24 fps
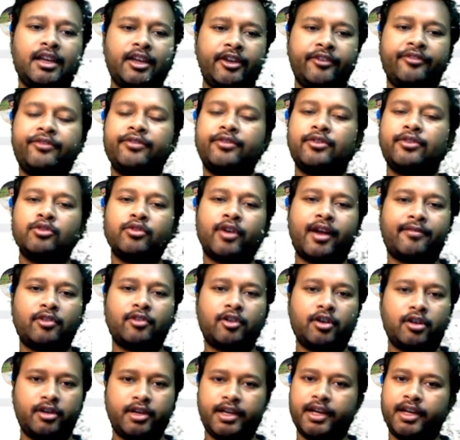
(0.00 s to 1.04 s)
If you have
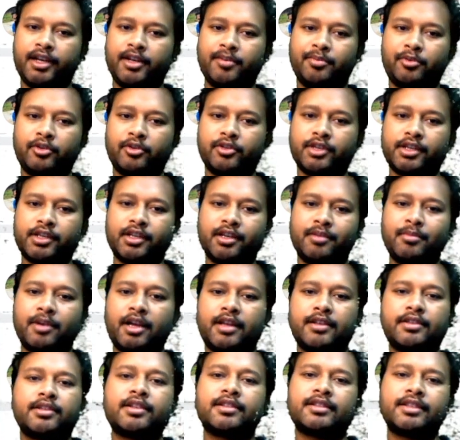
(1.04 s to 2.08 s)
not done any project in
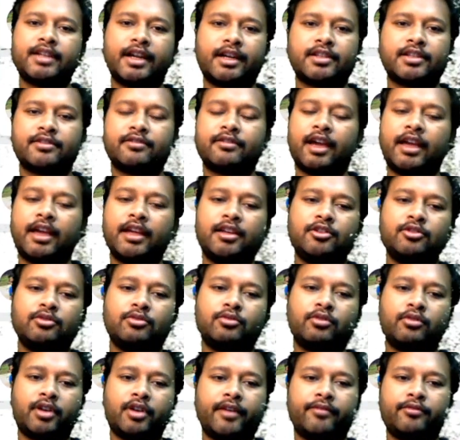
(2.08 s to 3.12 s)
master's, that's fine. You
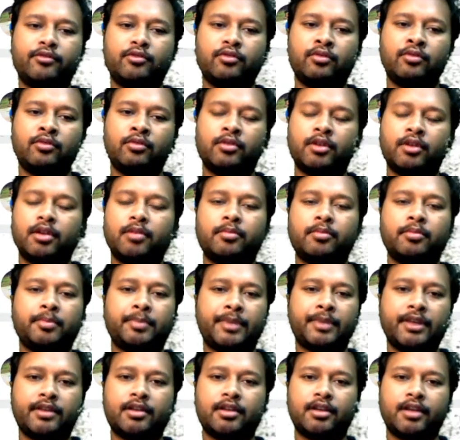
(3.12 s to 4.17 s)
don't have to
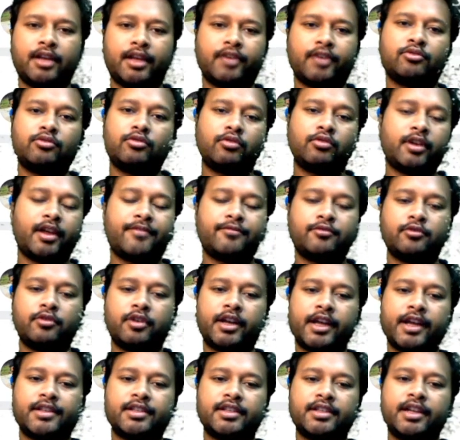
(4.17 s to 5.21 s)

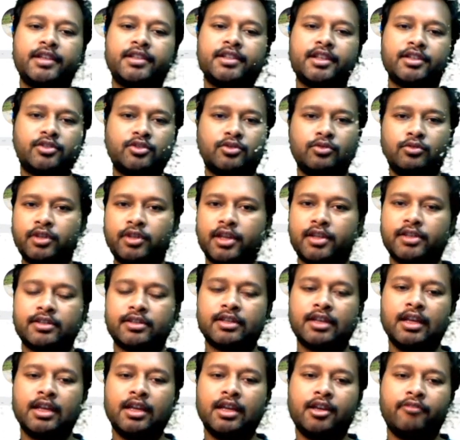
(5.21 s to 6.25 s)
attach that. Just two things
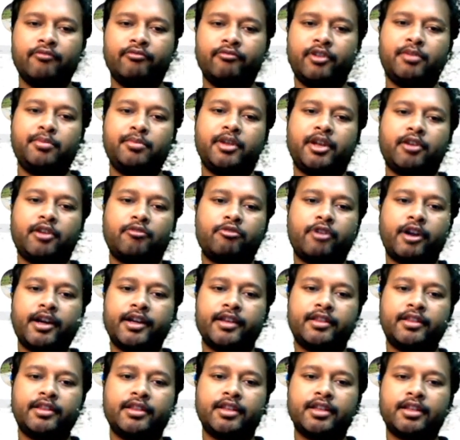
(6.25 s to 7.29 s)
will be required
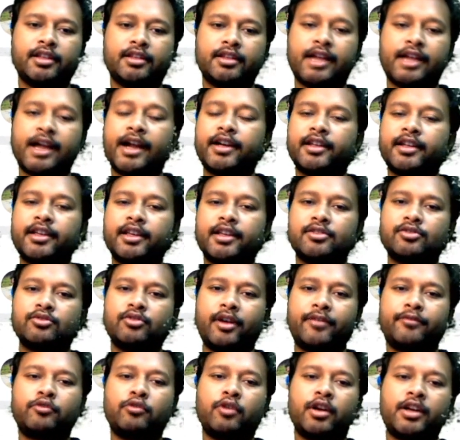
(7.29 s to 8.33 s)
in that case. You
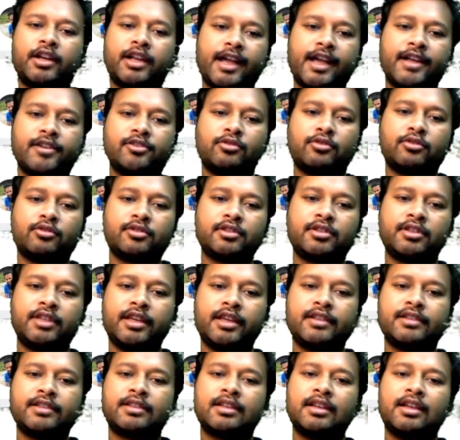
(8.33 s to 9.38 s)
have to attach those
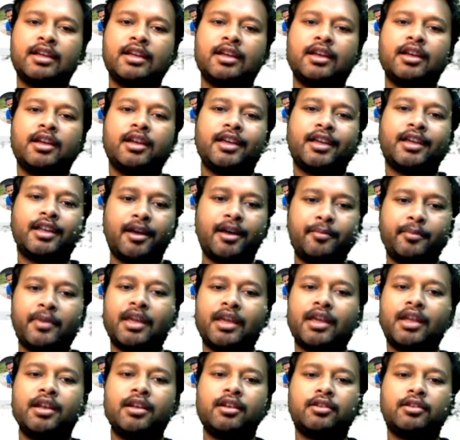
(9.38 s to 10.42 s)
things in a
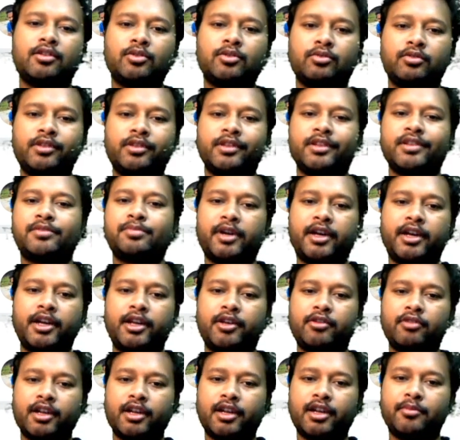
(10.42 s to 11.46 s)
mail to this
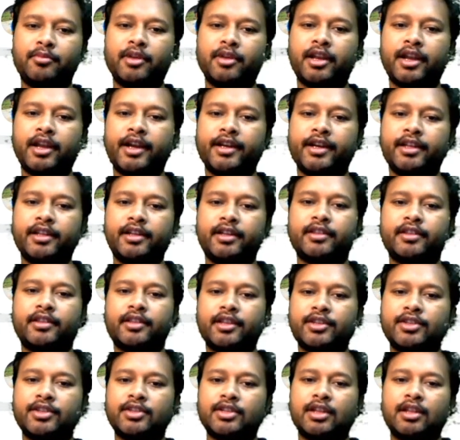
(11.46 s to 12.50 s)
particular email ID,
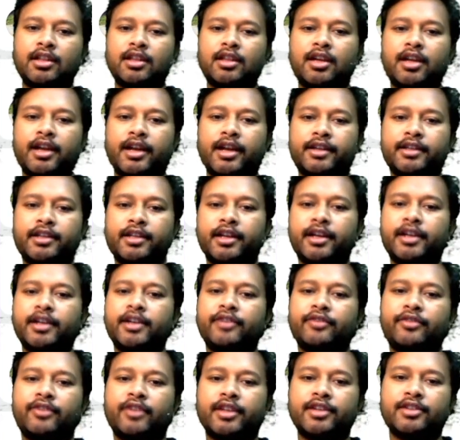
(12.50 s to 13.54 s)

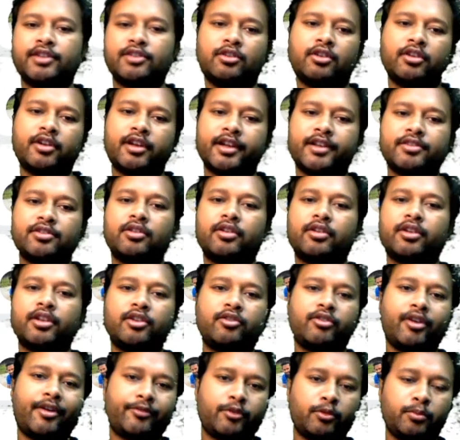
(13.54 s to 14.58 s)
riteshhaldar@tifrh.res.in.
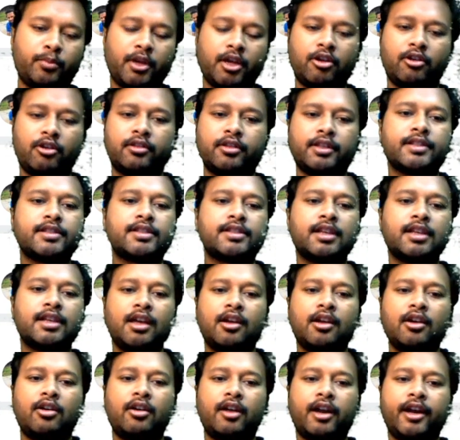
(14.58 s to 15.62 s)
You have to mail on this.
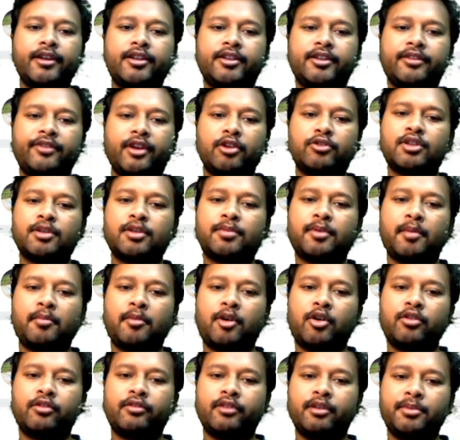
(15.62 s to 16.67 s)
All right. The fellowship
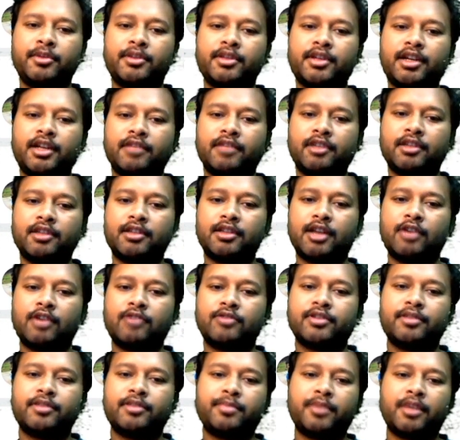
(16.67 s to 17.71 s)
amount will be
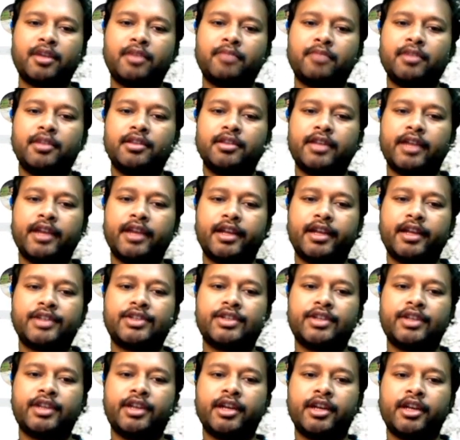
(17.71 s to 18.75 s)
31,000 per month, and a
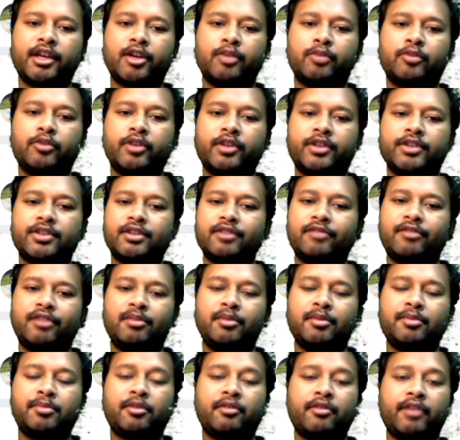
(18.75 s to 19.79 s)
shared accommodation will
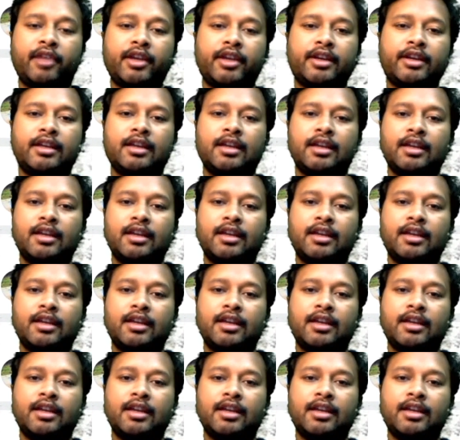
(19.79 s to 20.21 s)
be provided.